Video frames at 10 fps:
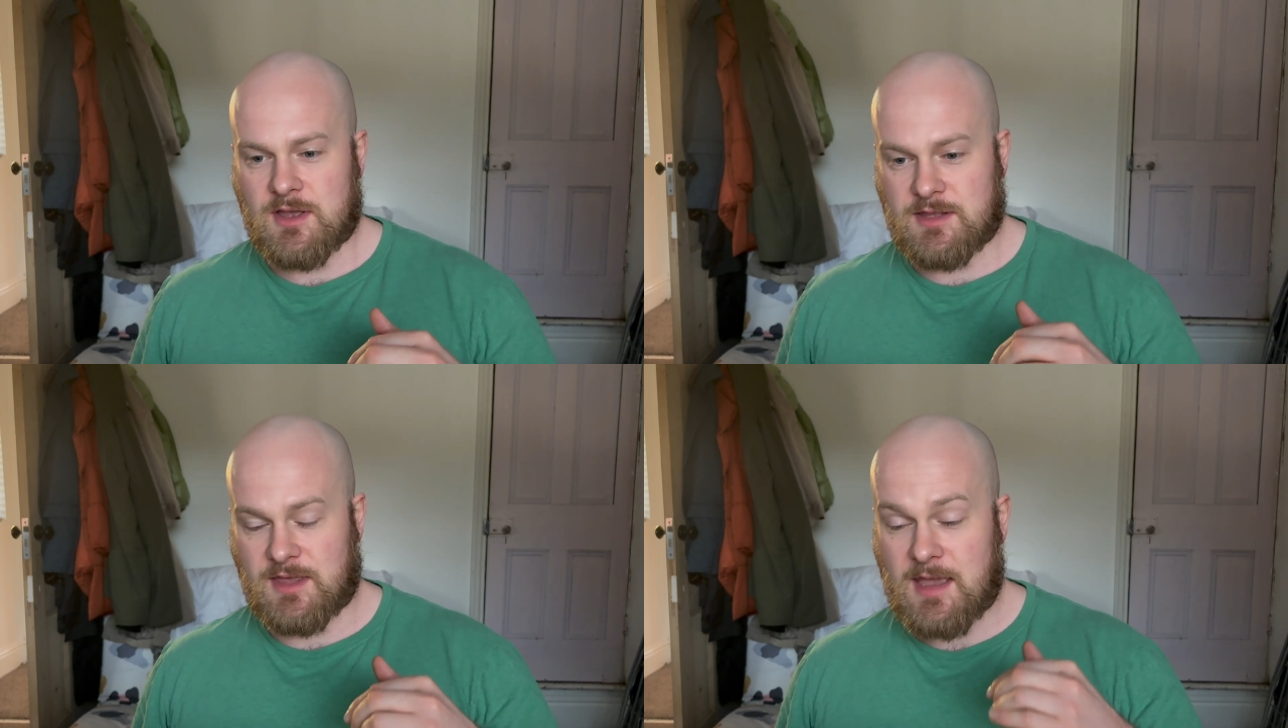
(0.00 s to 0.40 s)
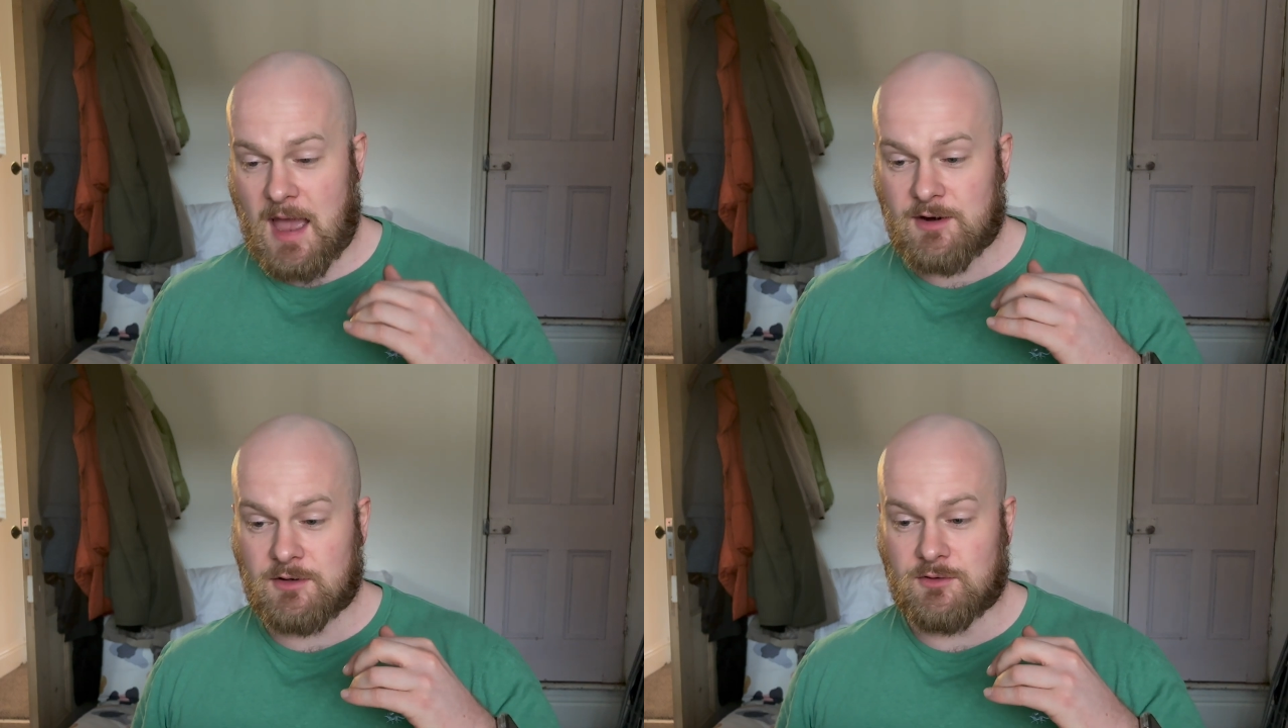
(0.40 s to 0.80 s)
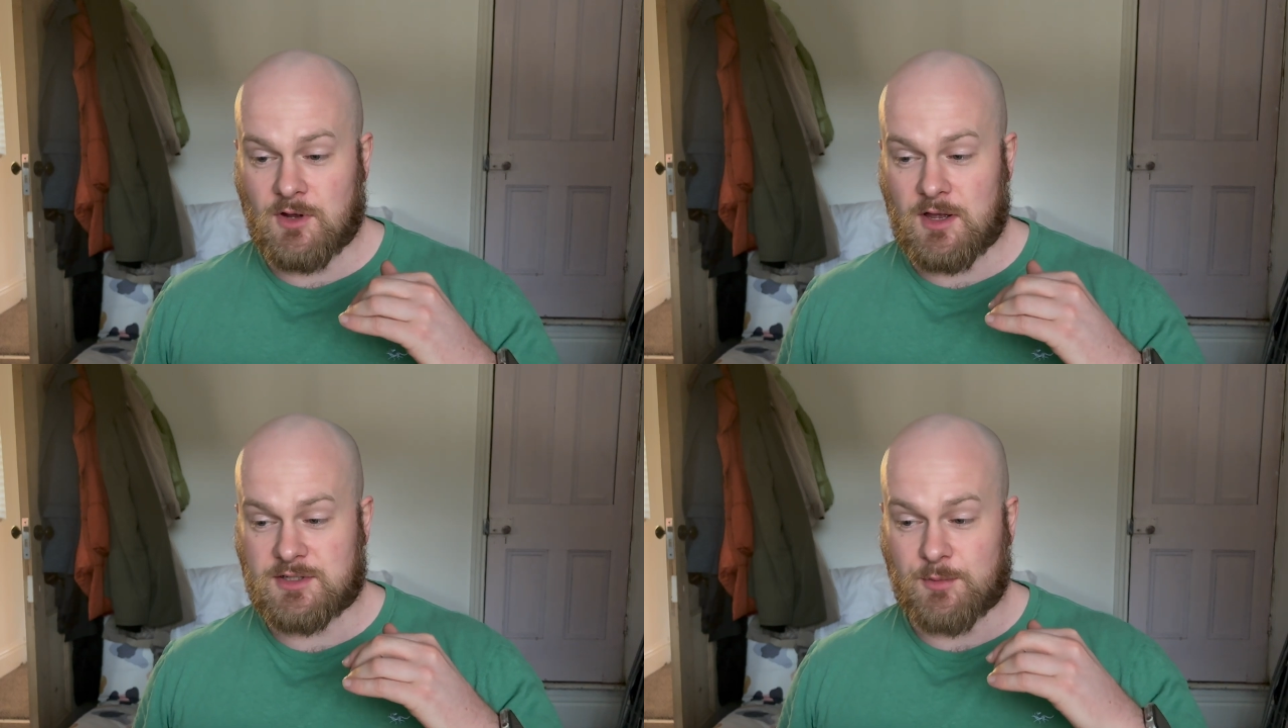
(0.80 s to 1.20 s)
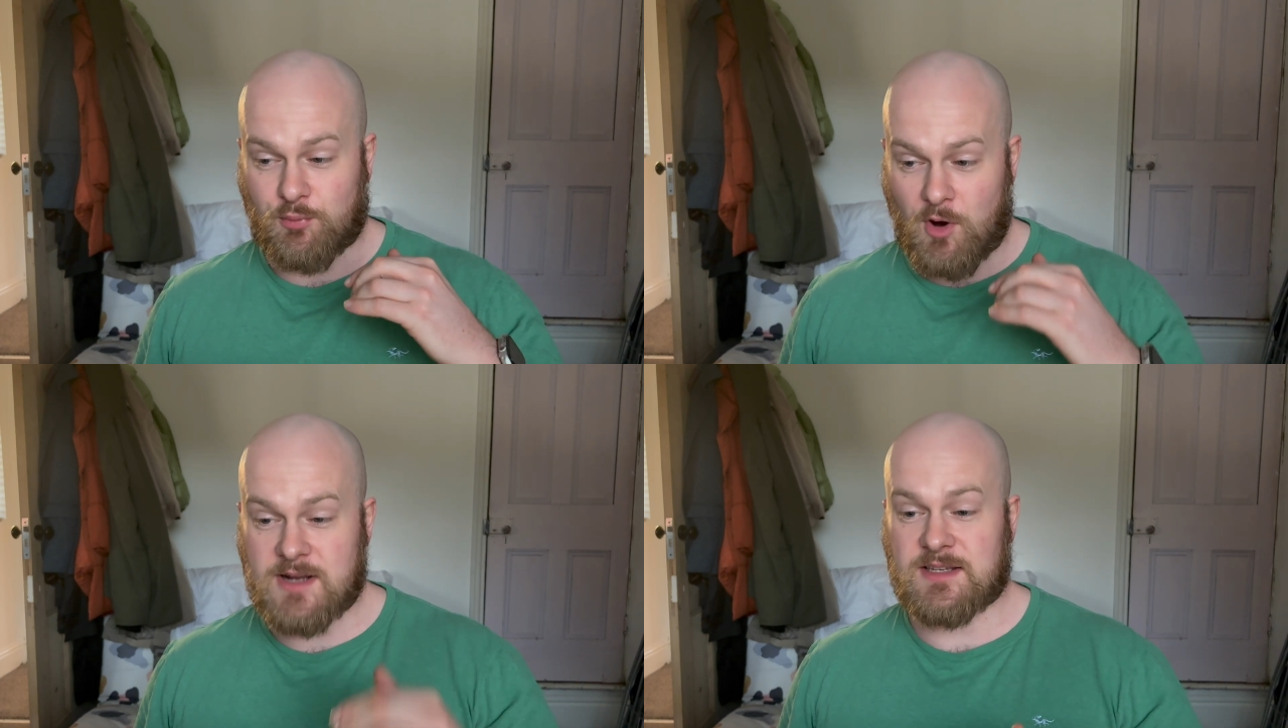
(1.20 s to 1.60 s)
they had a
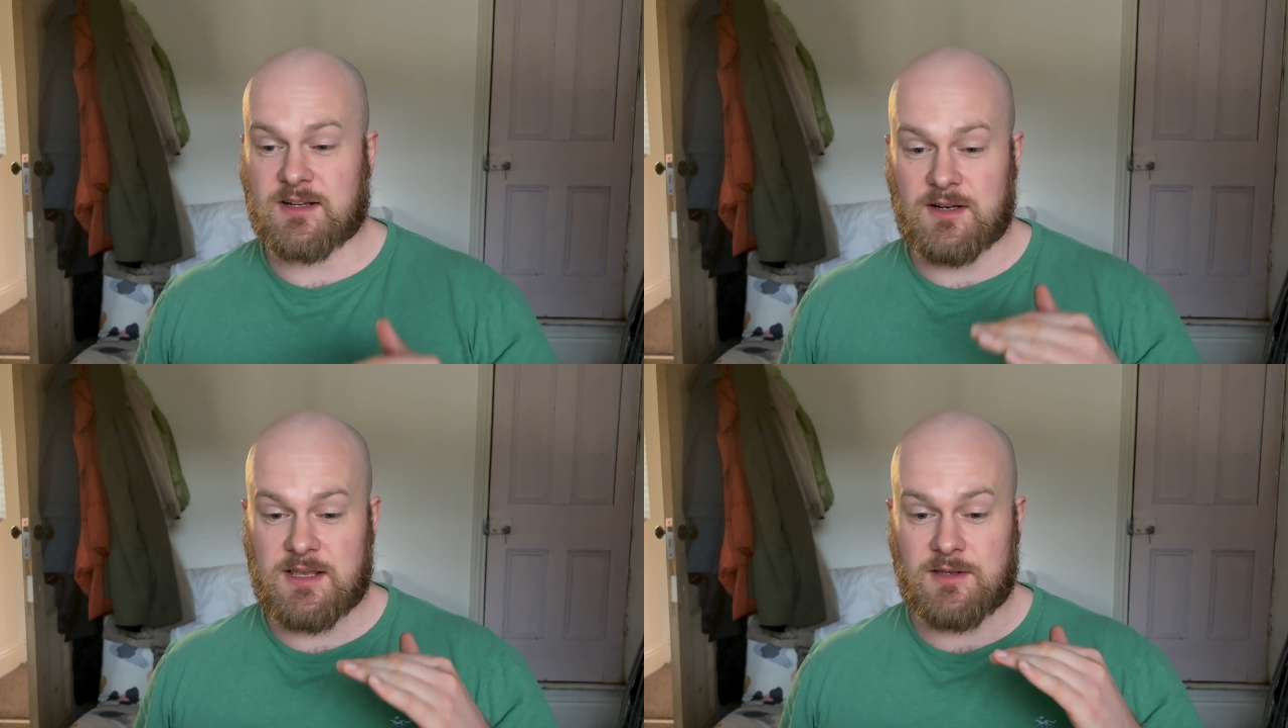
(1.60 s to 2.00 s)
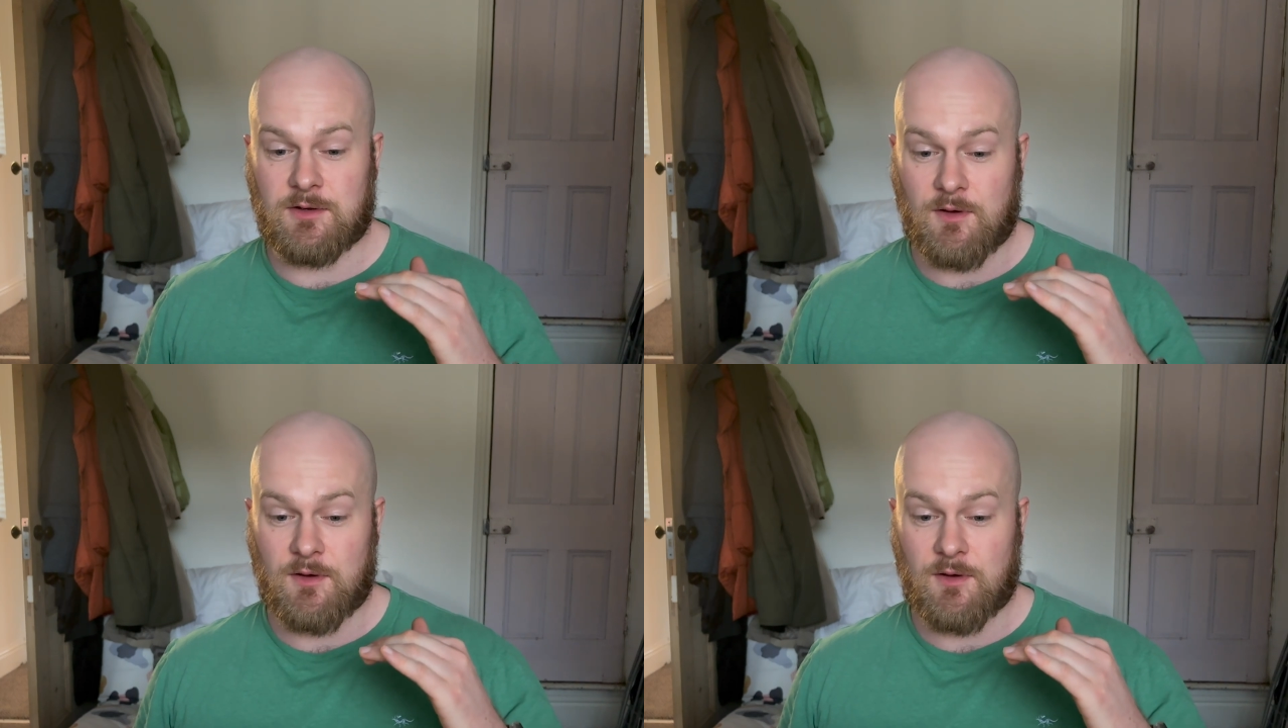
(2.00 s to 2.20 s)
surprisingly